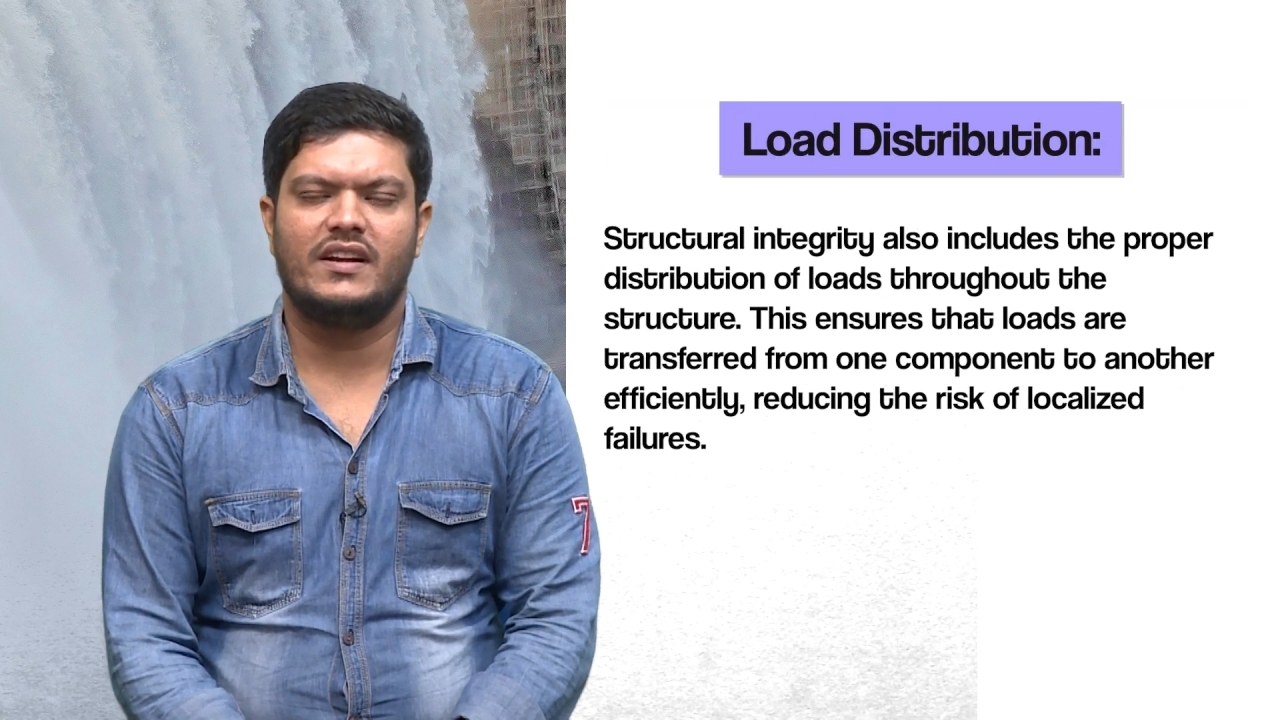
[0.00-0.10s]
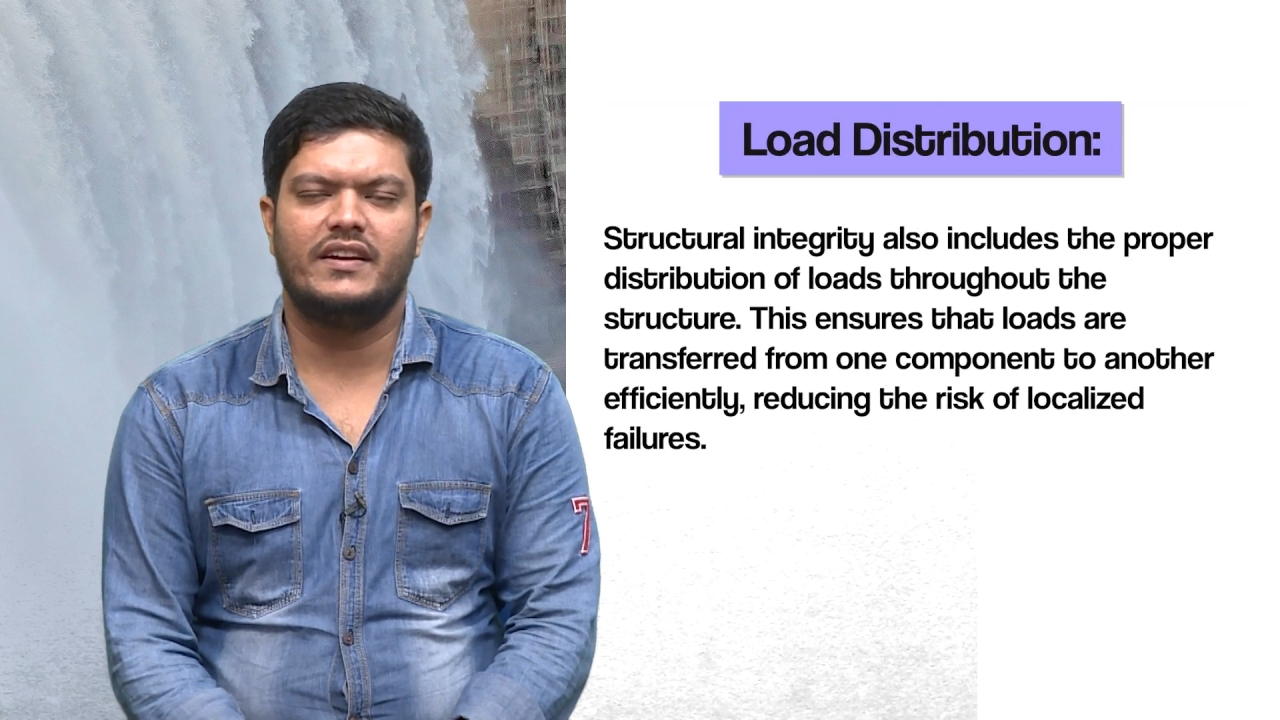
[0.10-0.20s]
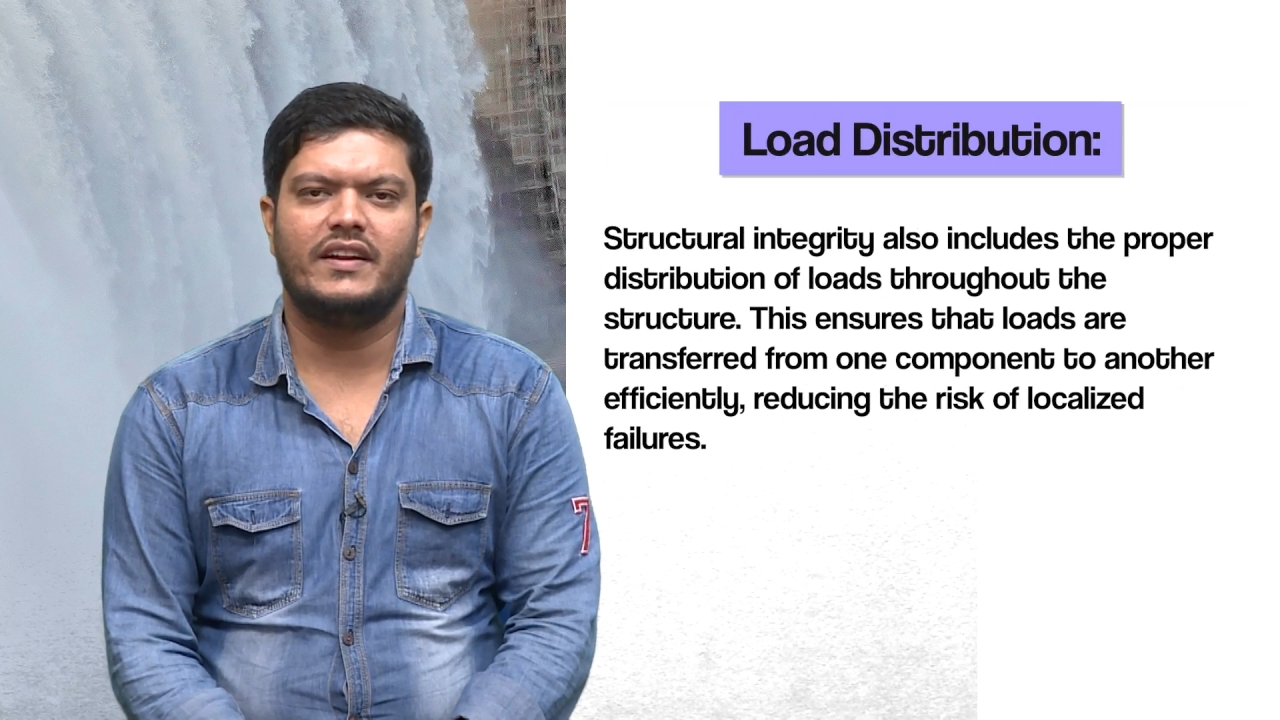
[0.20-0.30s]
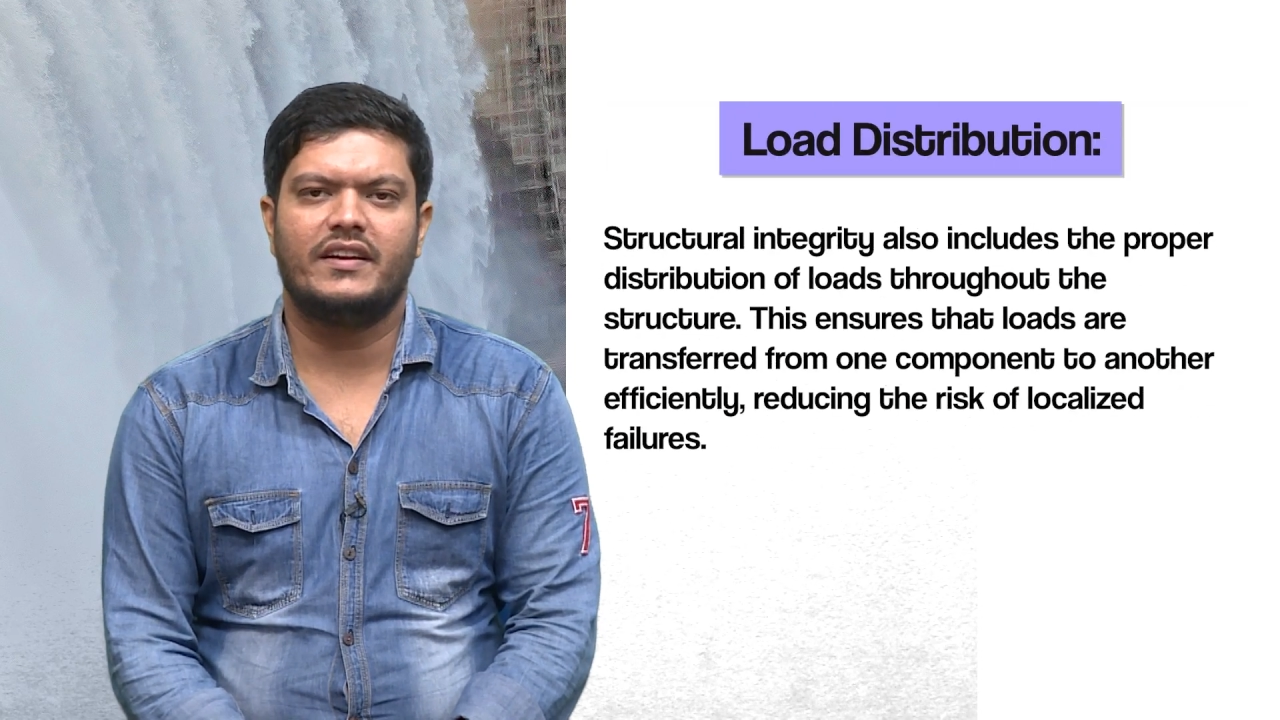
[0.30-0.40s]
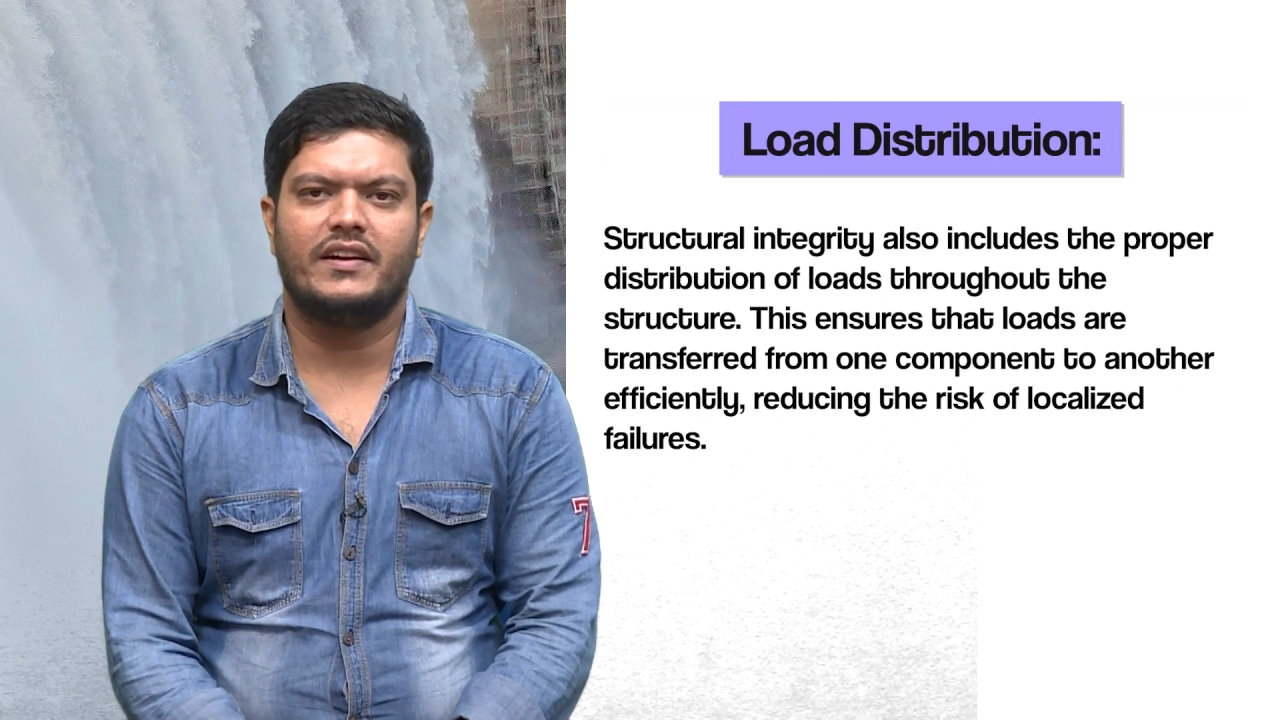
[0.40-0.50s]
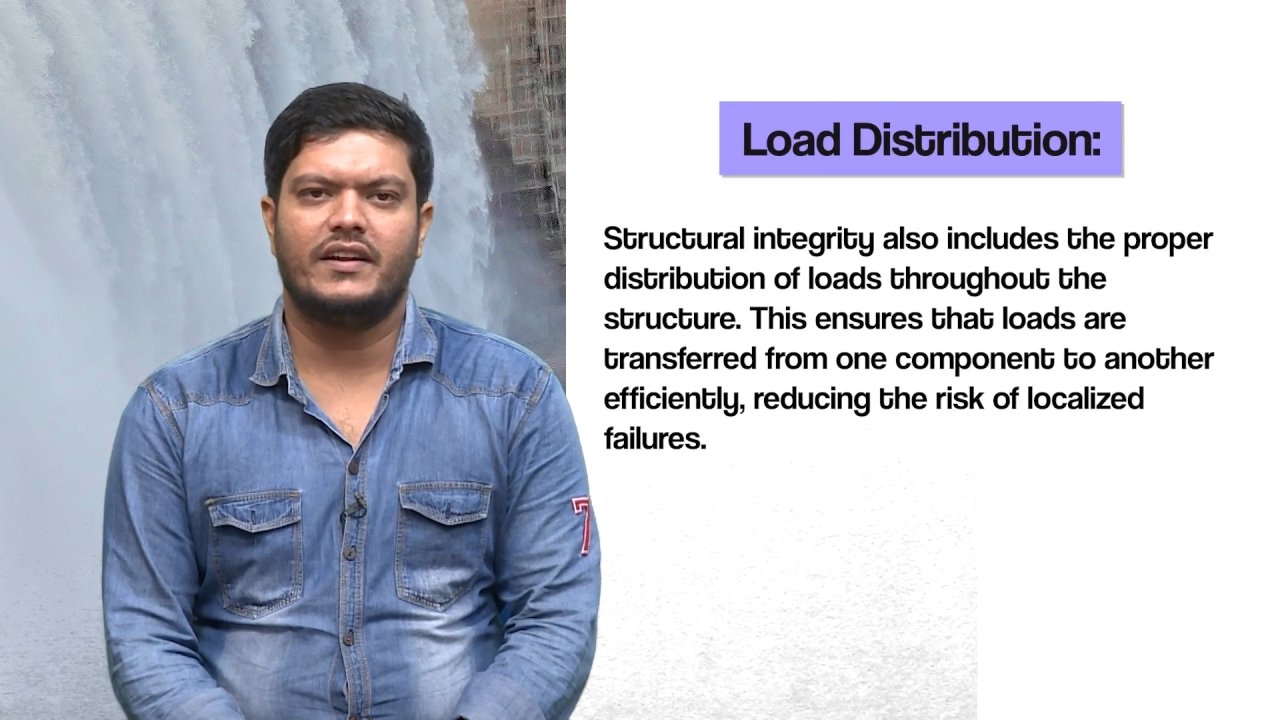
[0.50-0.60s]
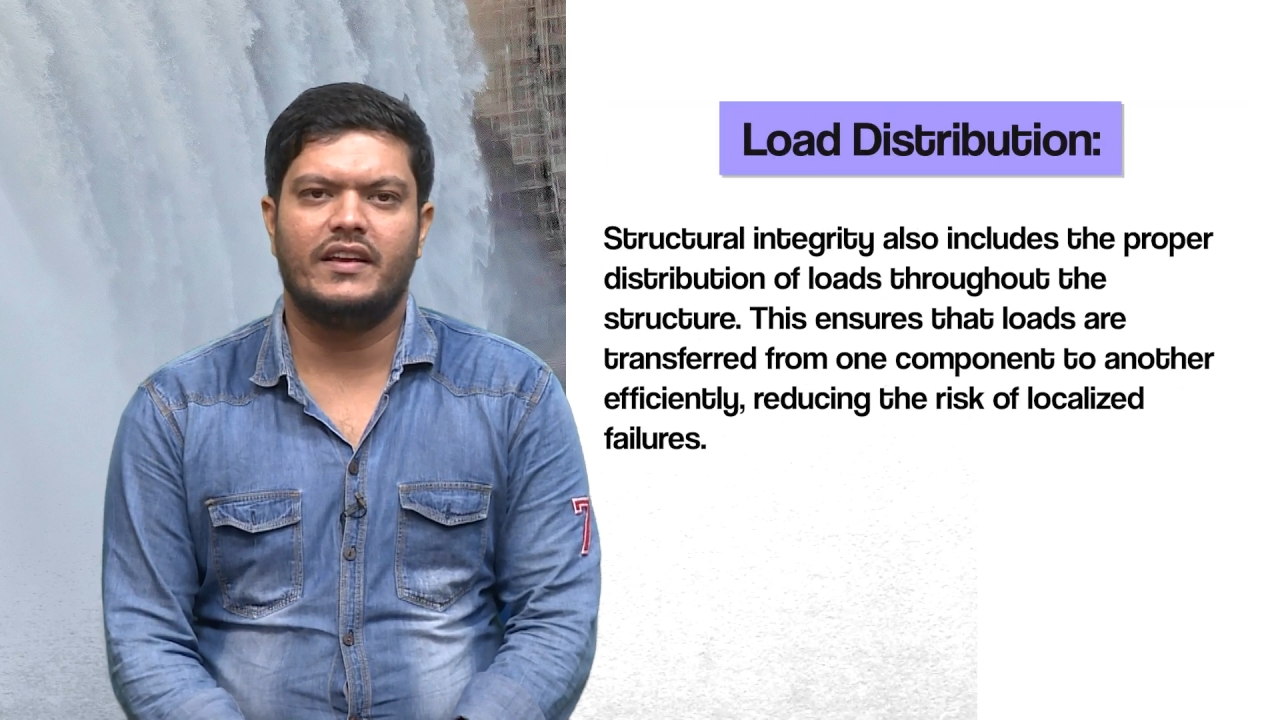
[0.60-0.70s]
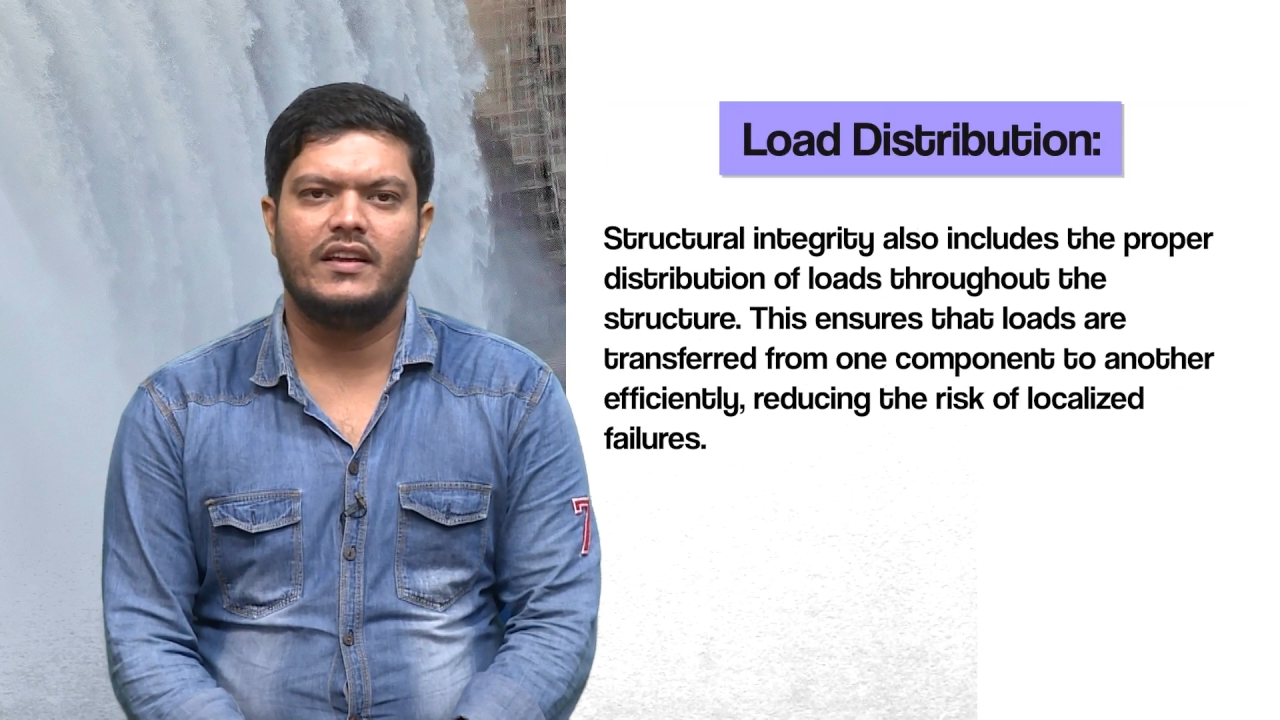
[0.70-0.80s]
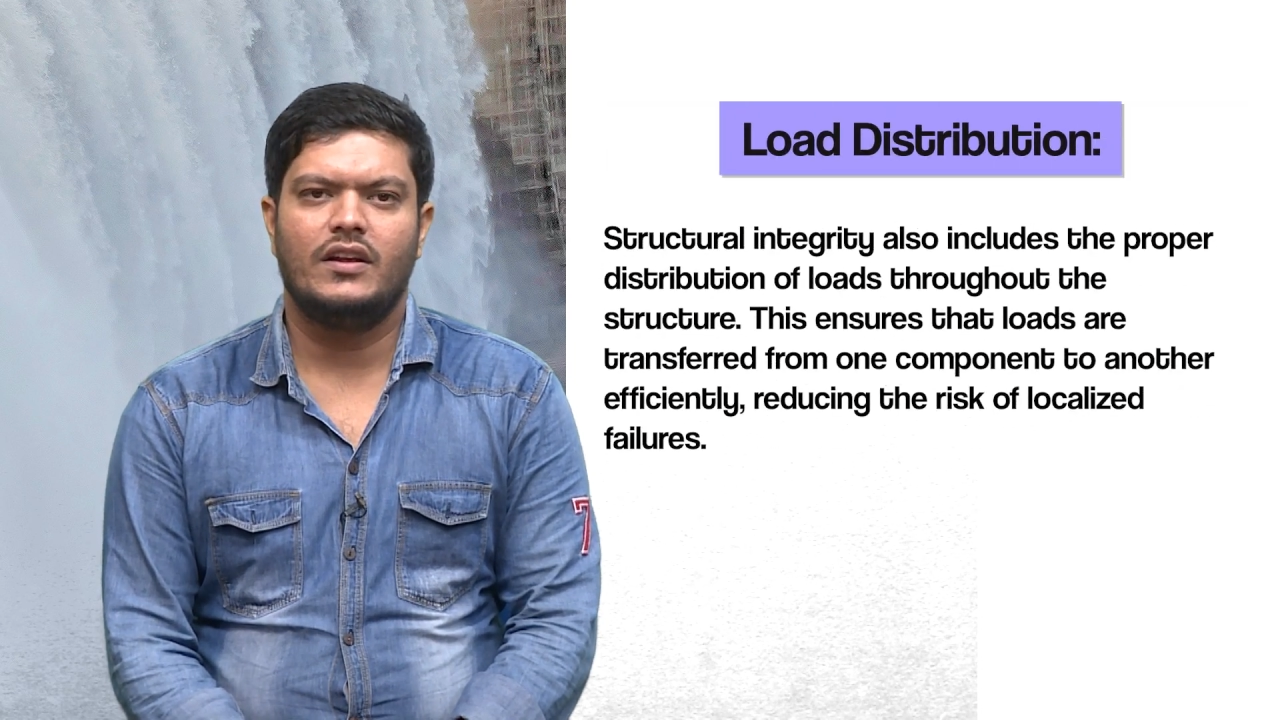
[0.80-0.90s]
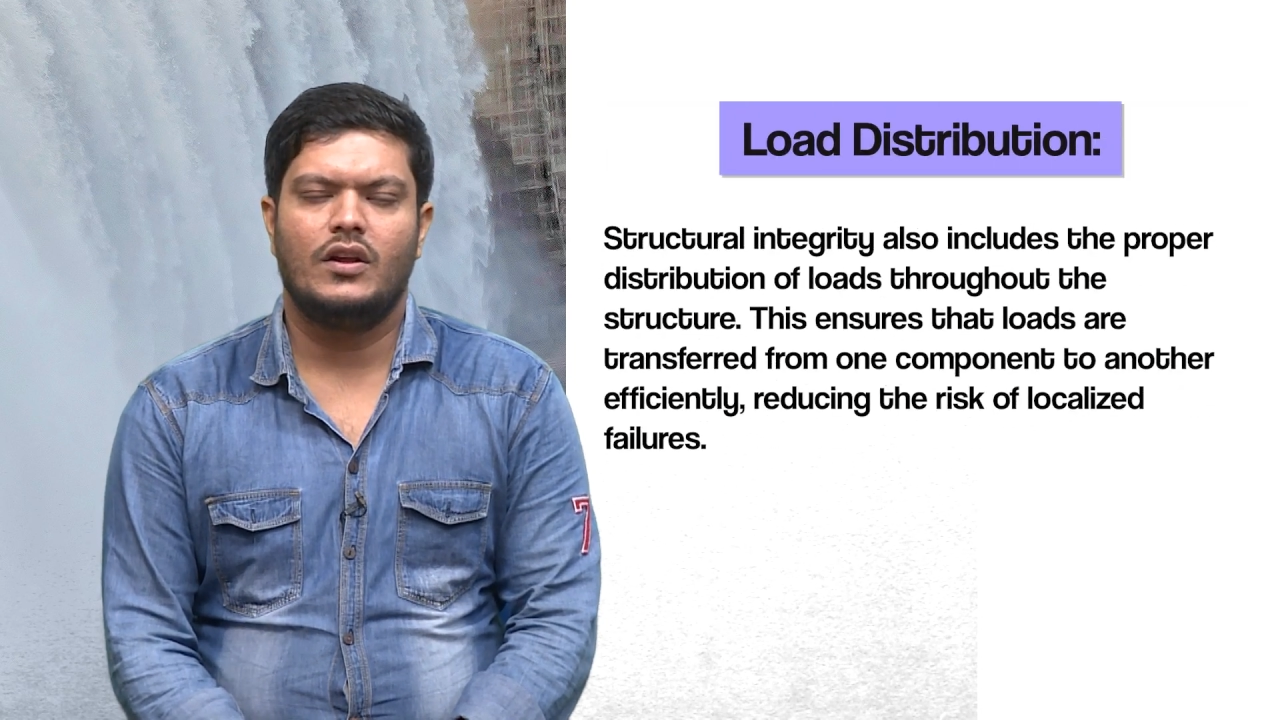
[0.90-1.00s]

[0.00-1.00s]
integrity